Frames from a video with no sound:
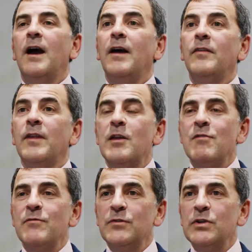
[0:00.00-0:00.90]
and they
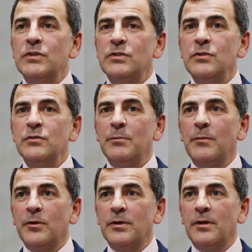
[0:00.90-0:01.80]
referred to the
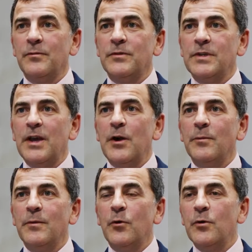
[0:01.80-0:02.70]
model to
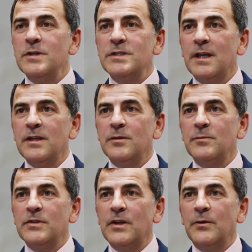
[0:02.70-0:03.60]
help orientate
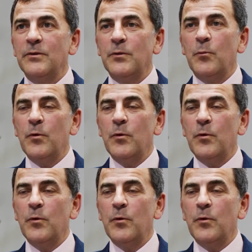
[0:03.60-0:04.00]
themselves and